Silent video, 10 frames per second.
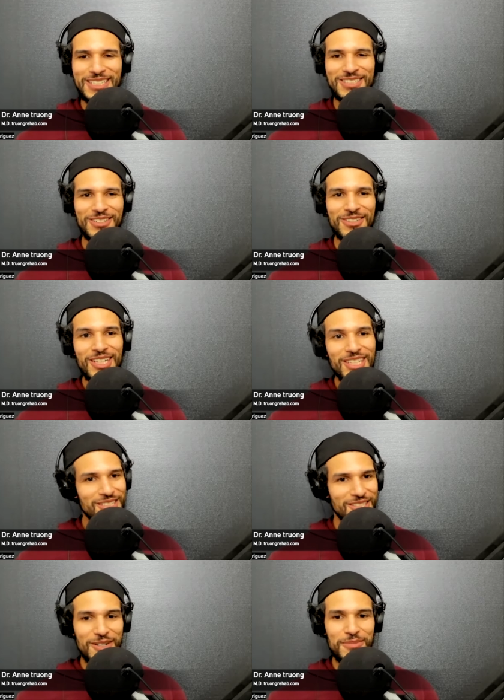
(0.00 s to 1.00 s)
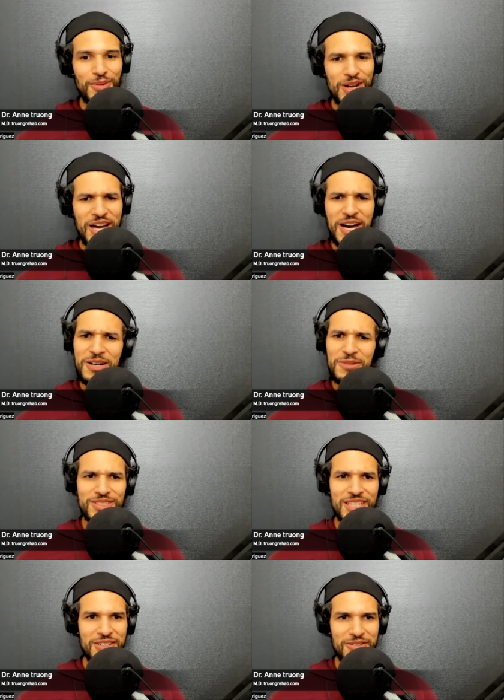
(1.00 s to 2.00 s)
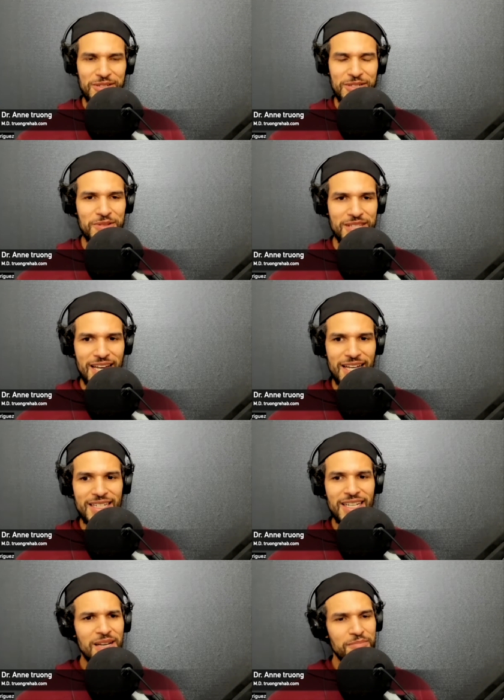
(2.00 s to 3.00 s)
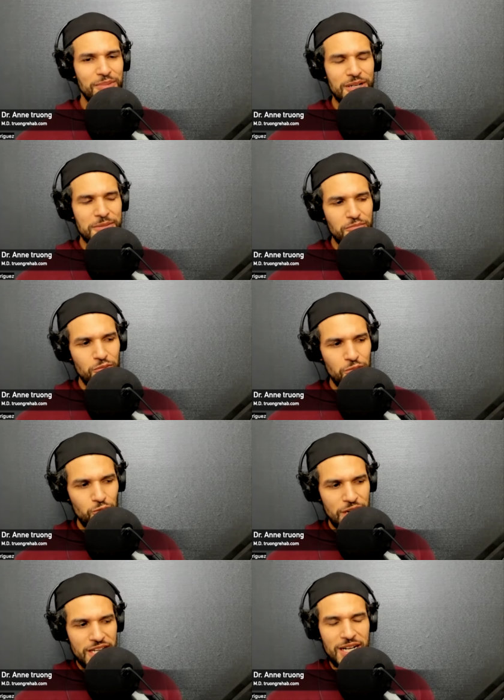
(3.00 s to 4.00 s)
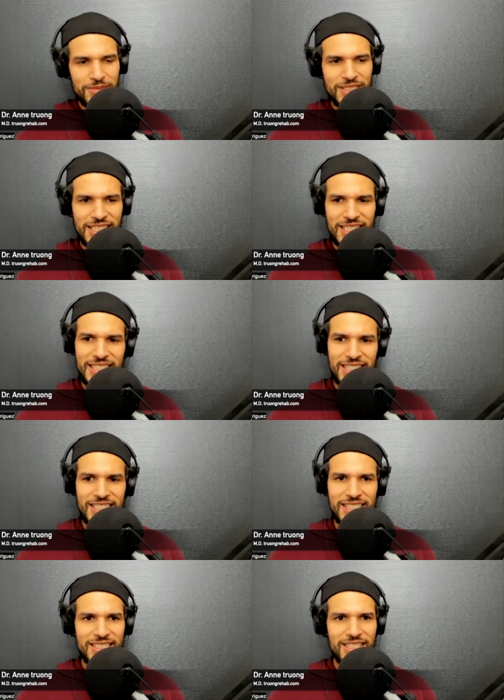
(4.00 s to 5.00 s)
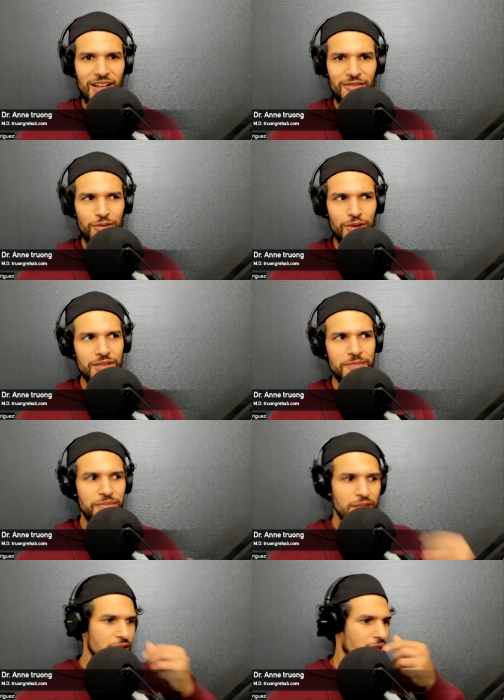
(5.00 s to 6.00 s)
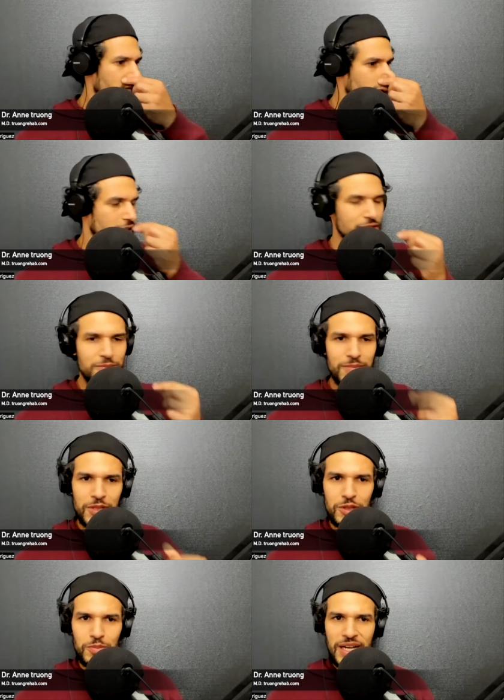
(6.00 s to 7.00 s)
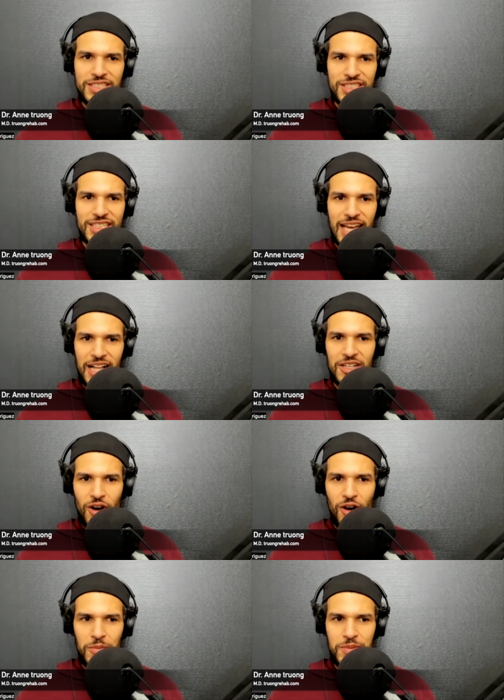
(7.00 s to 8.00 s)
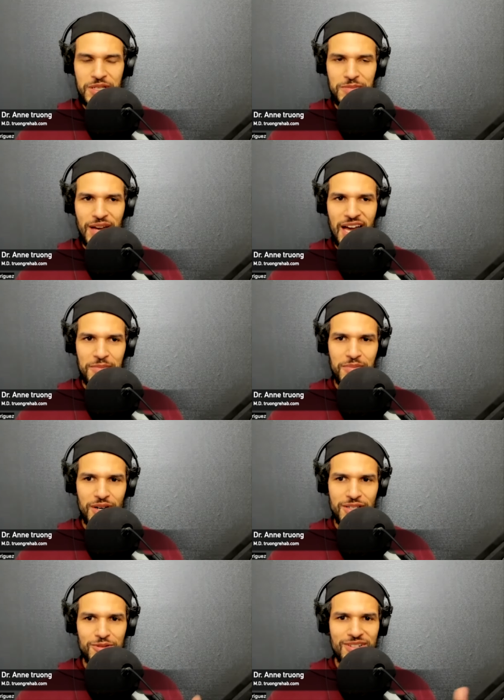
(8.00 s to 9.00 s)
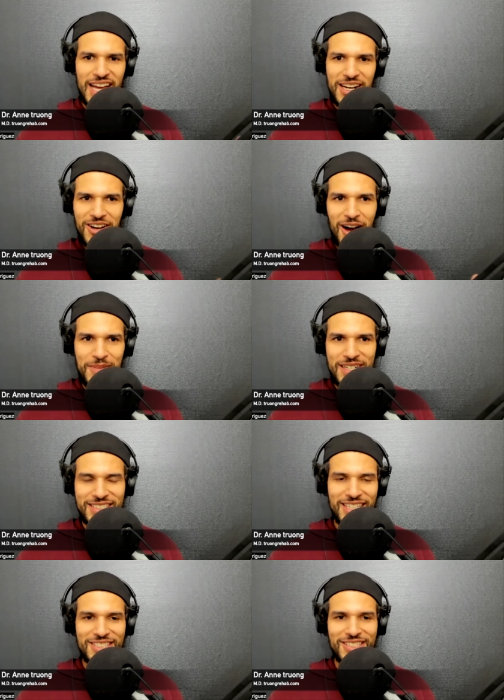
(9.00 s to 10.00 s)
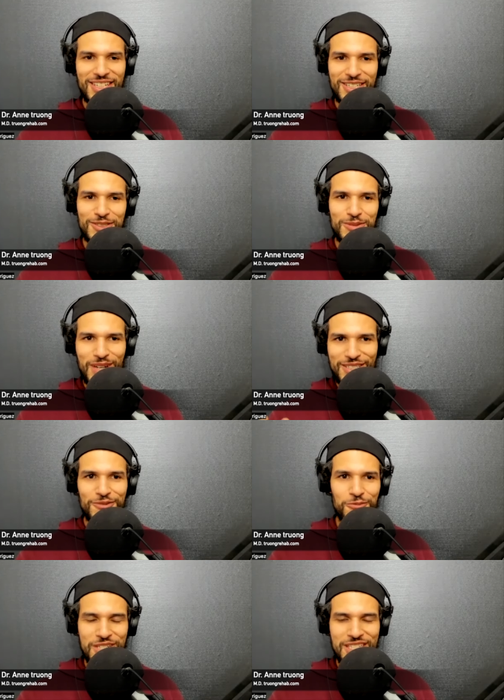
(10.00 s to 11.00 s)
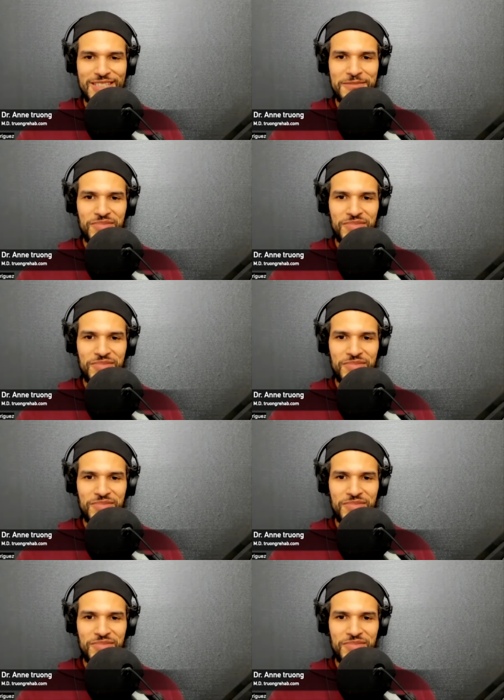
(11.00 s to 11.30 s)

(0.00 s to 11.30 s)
So to your point, I 100% agree with that. But when it comes to ED itself, what are because you you mentioned alcohol being bad, but you kind of caught my attention there because you mentioned weed,